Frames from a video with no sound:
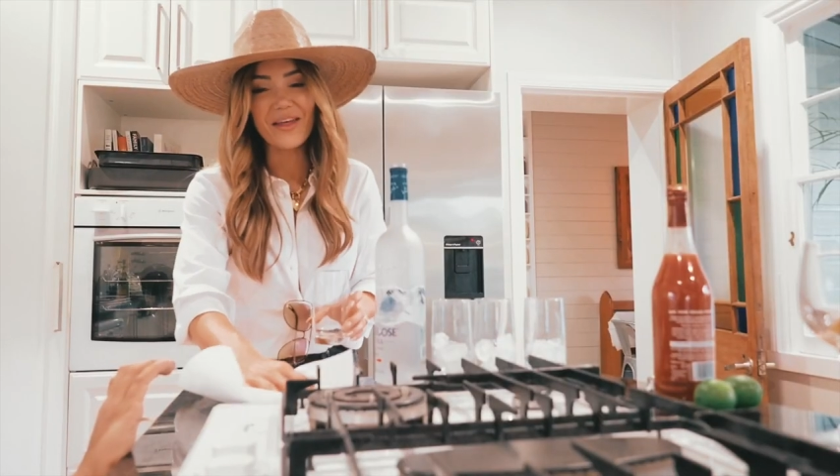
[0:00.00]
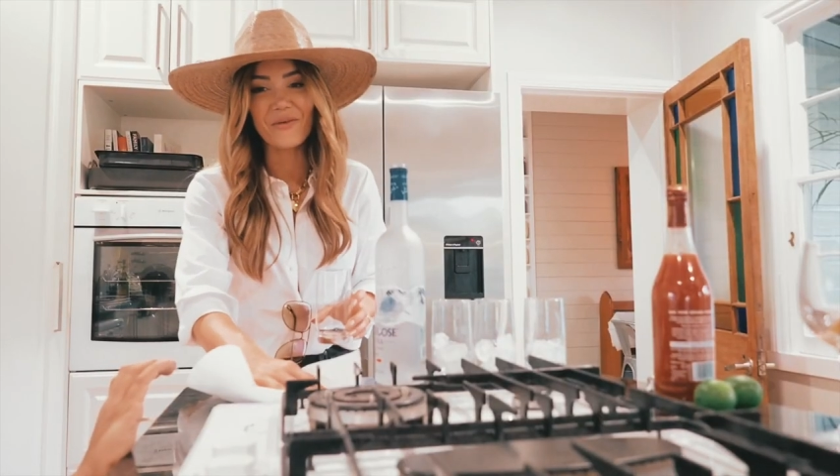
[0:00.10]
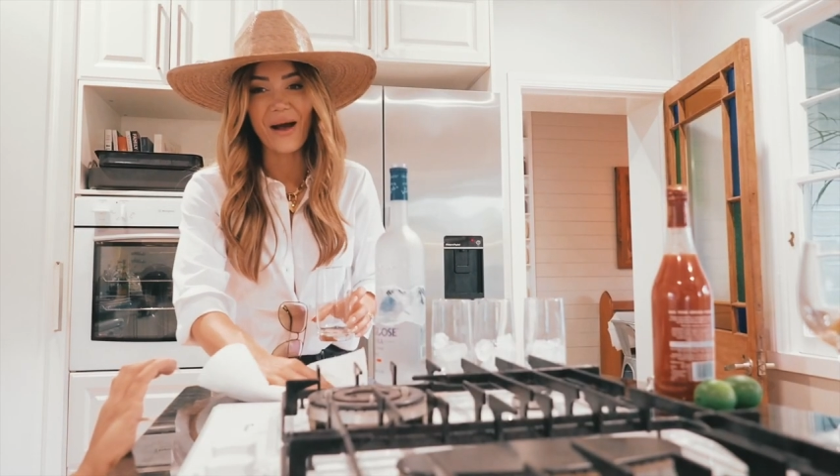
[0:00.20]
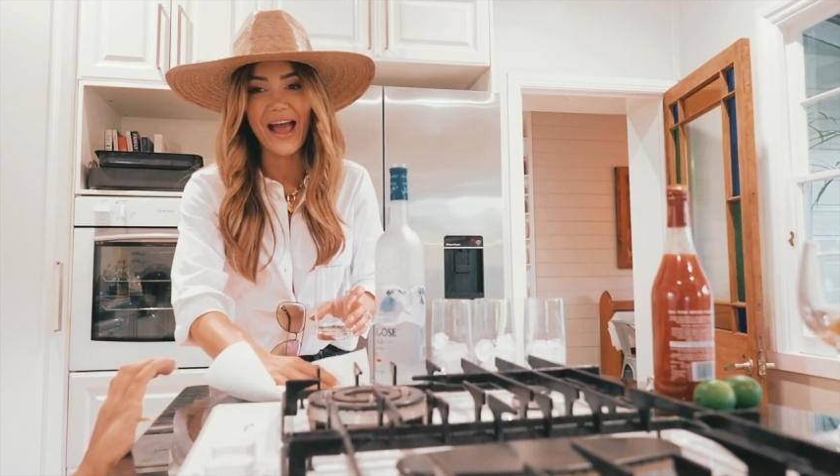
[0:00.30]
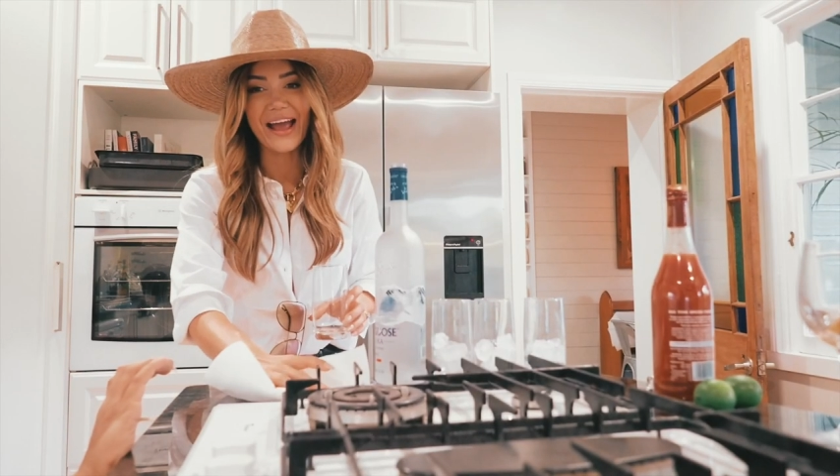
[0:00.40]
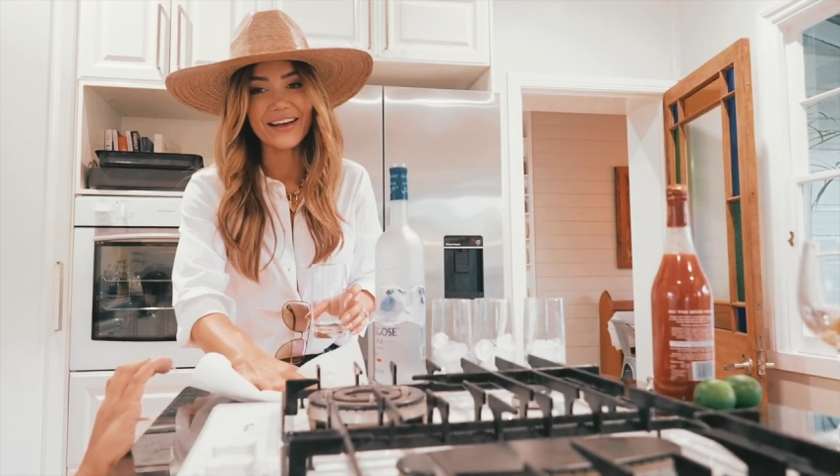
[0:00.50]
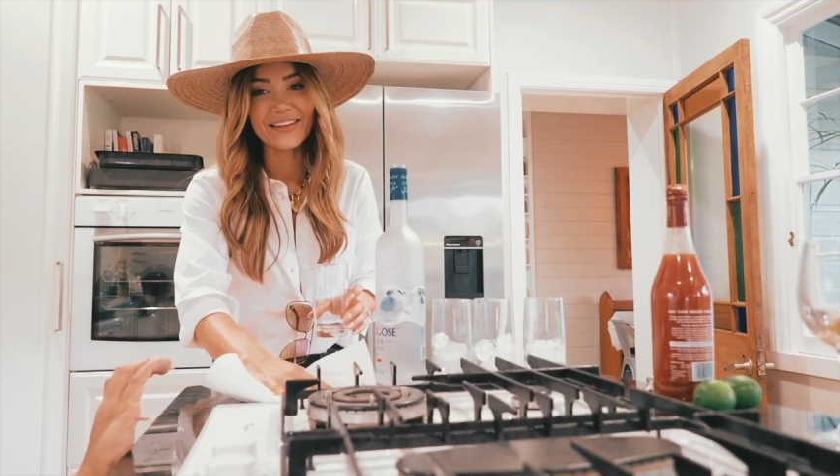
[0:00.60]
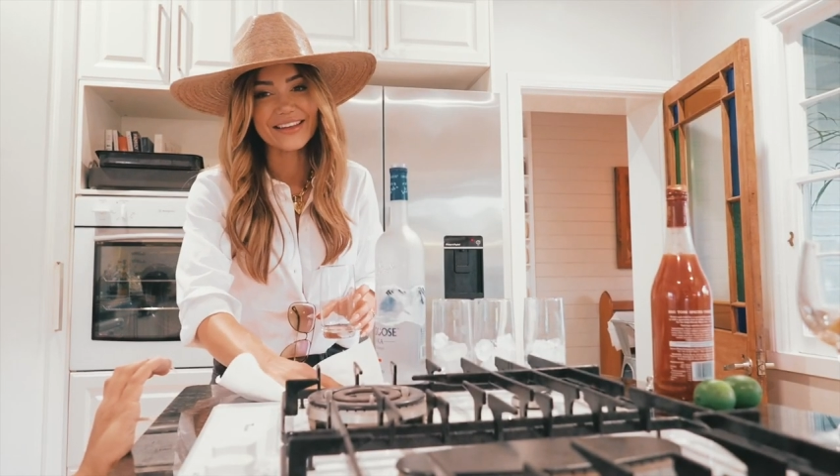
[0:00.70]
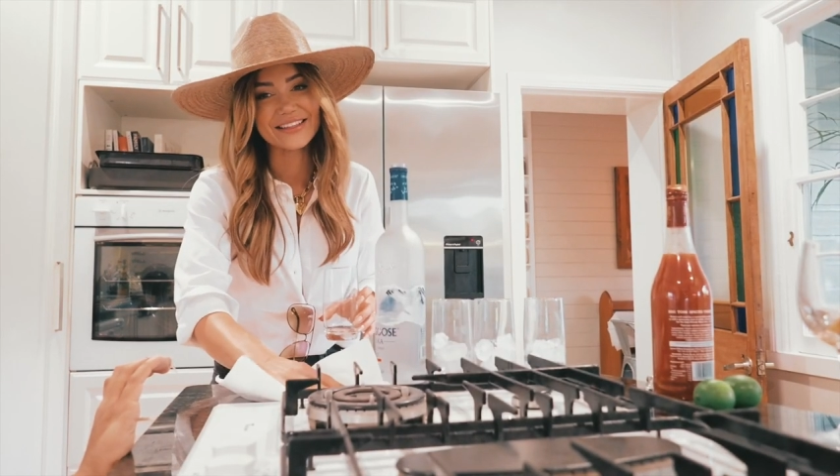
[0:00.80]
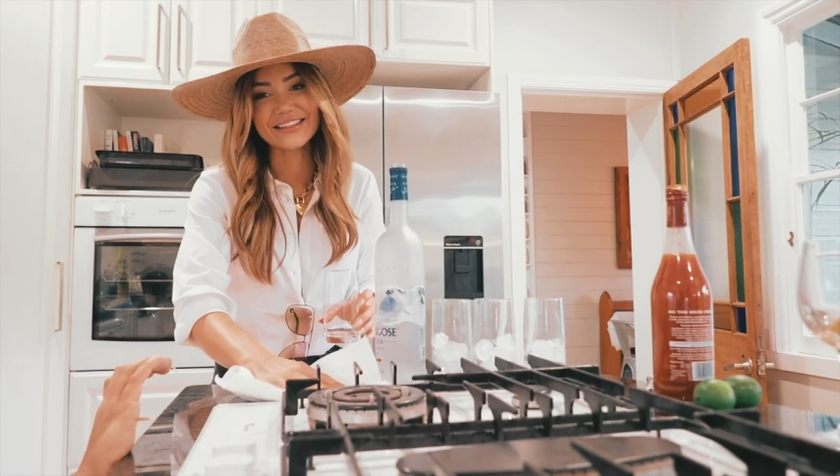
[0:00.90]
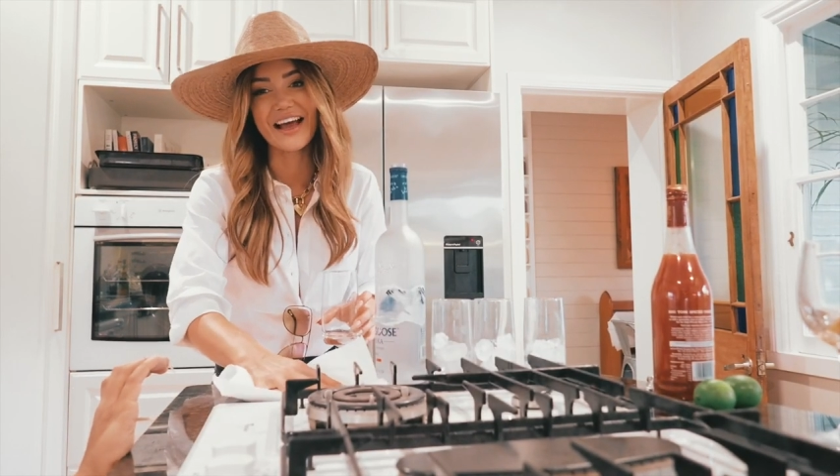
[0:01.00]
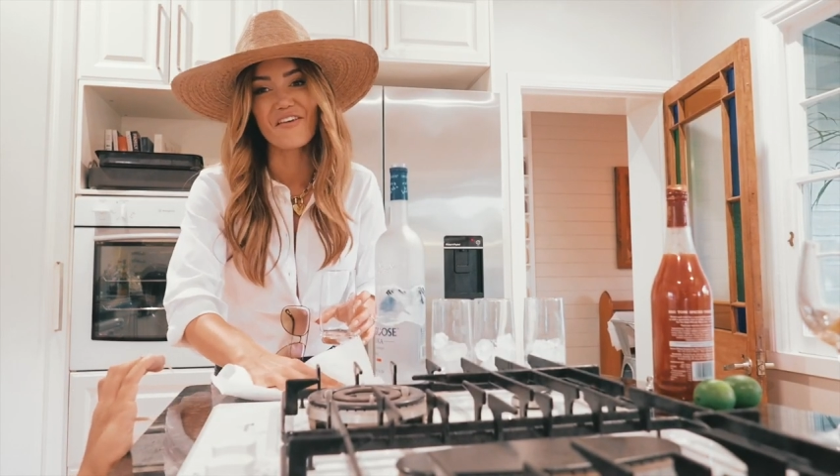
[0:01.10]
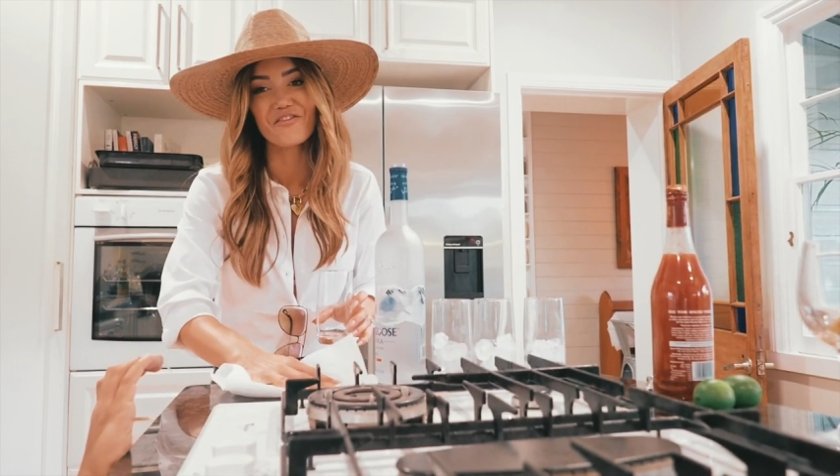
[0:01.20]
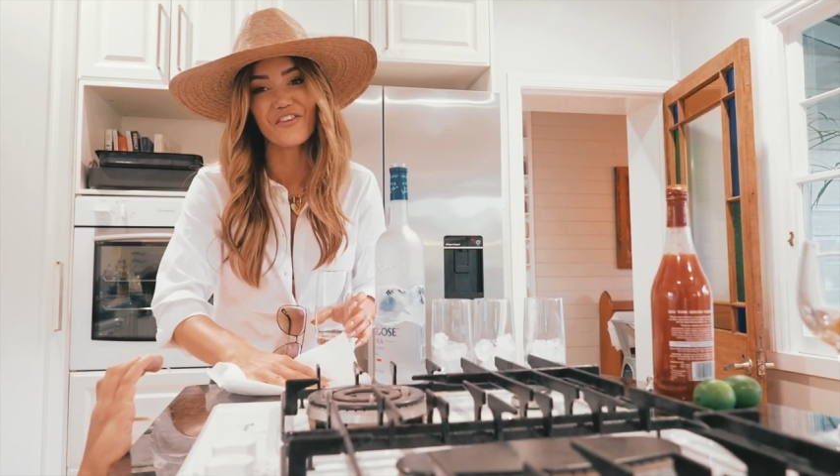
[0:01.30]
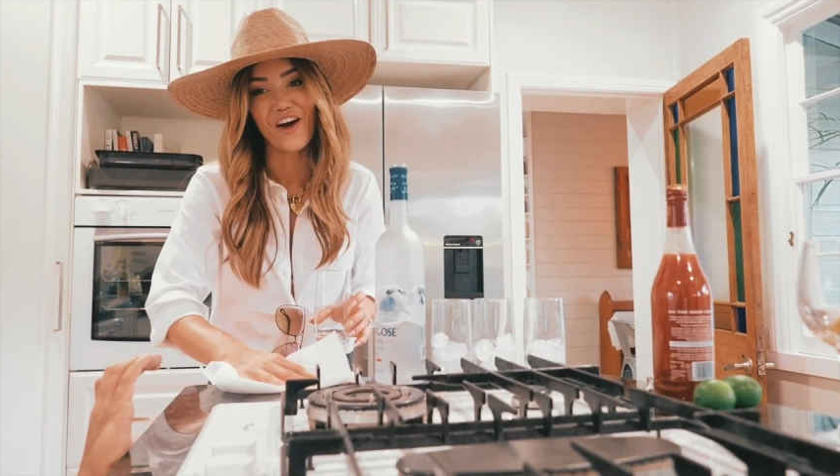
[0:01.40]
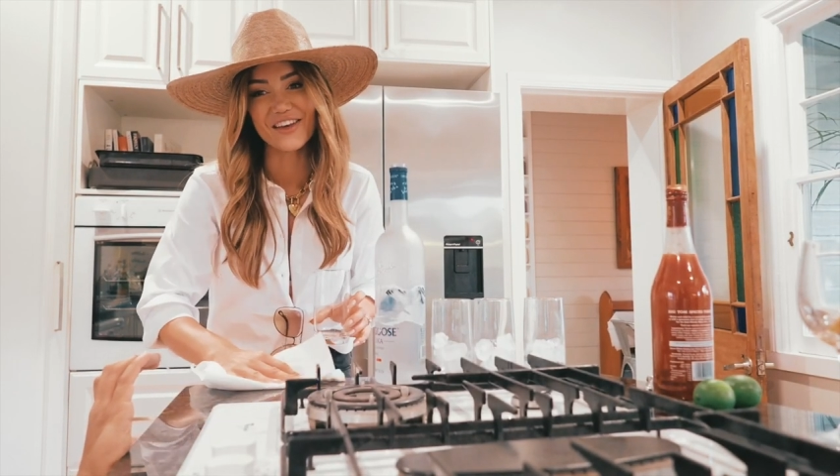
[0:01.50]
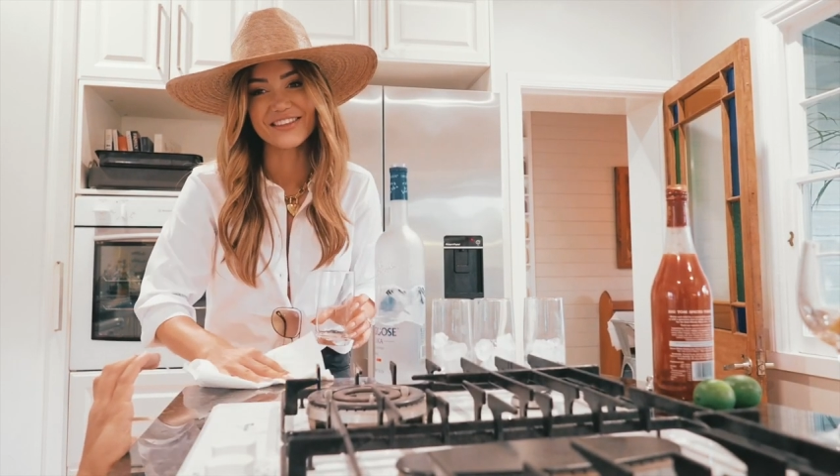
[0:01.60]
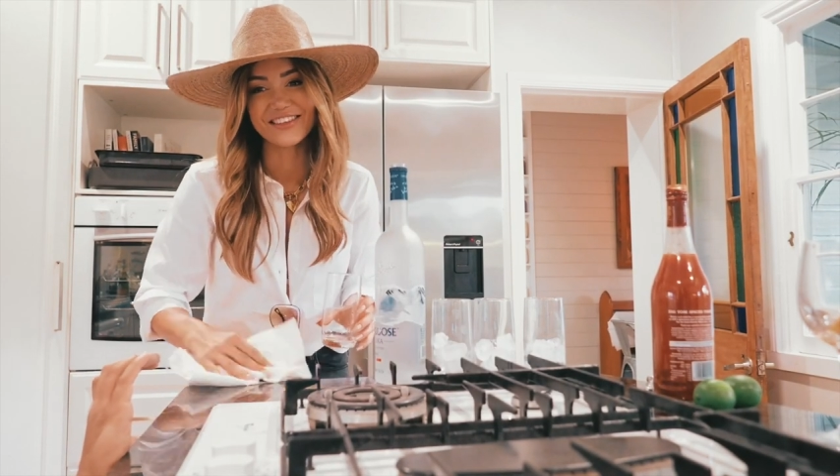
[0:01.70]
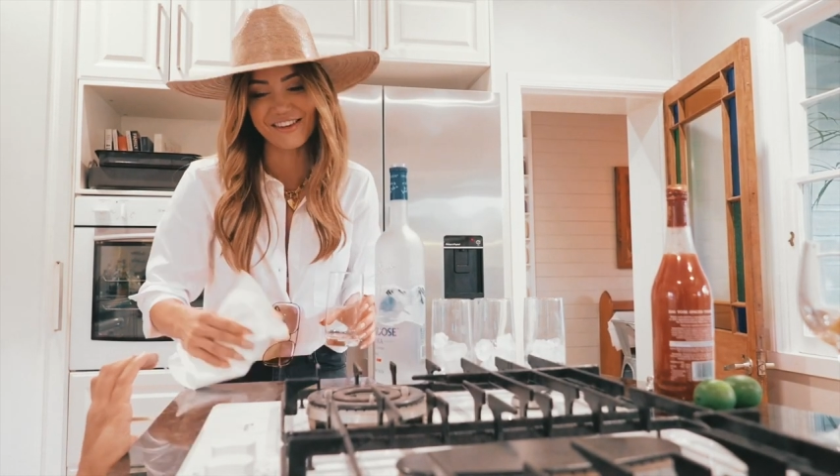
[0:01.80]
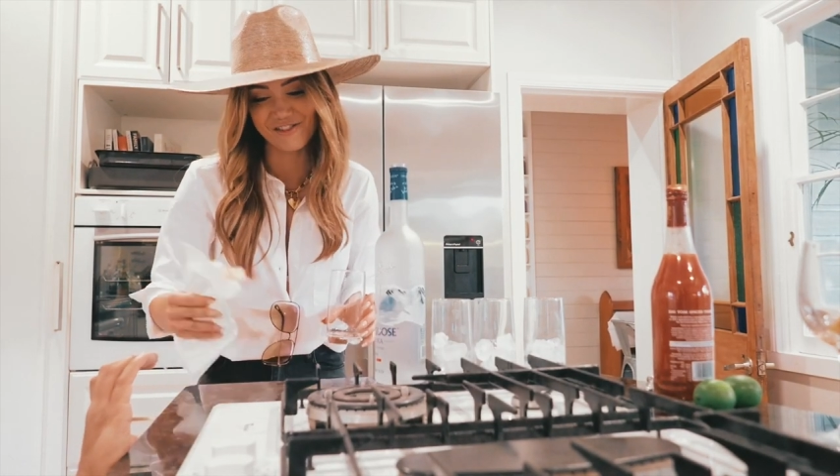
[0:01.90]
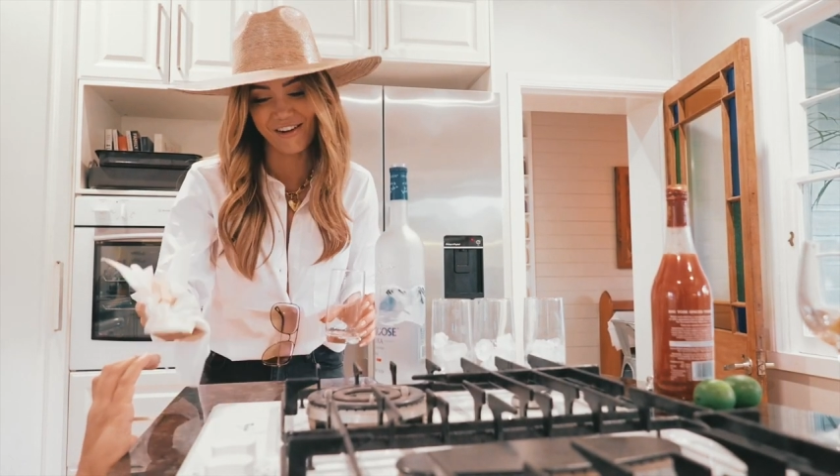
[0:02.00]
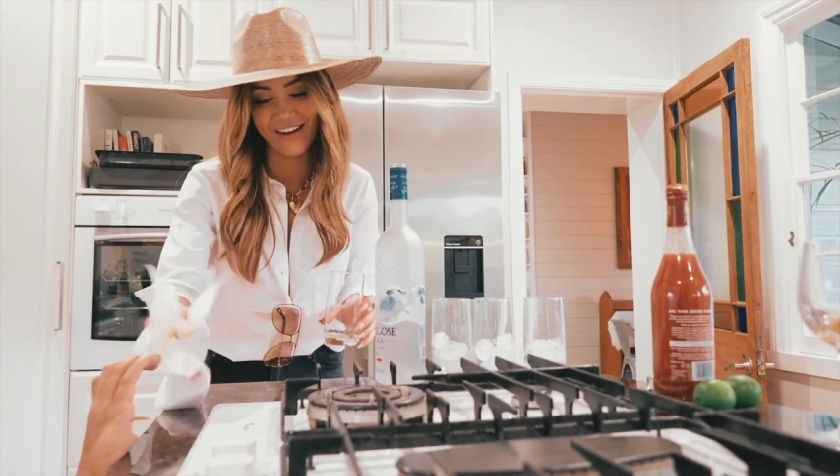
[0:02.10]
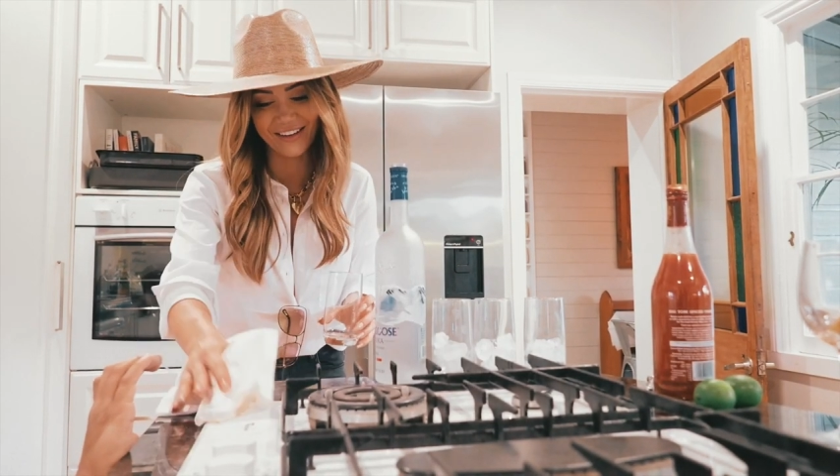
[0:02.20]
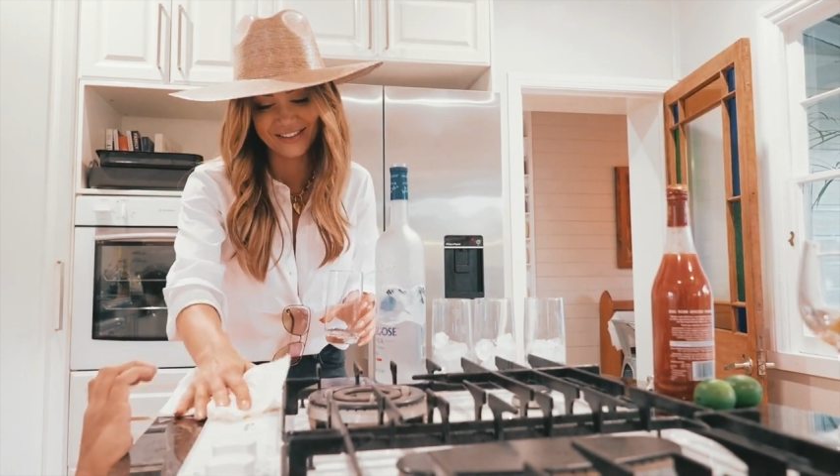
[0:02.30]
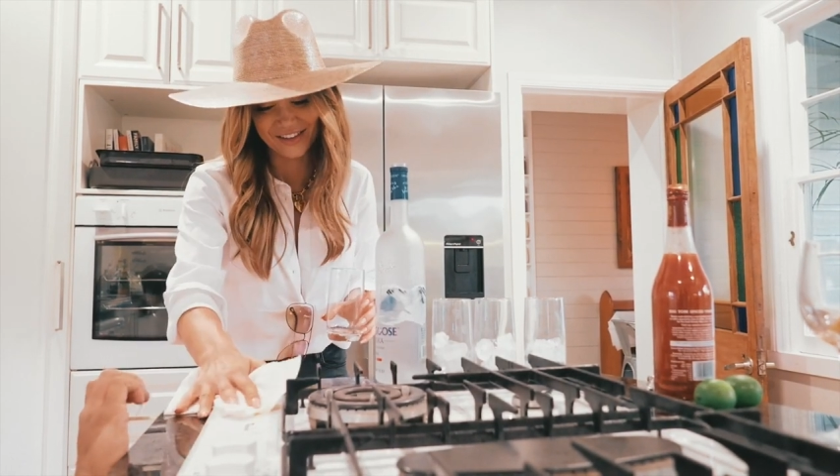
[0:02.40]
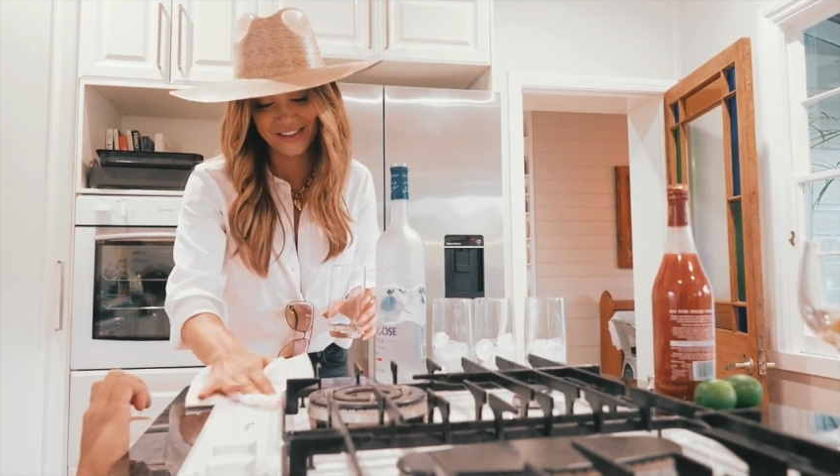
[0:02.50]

By the way, this is our first drink, so